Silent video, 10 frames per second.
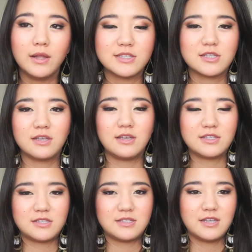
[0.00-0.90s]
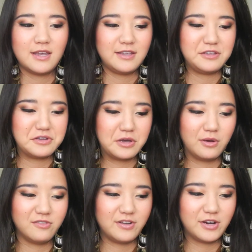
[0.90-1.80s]
It's, it's, you
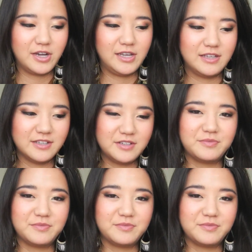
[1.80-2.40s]
know, a very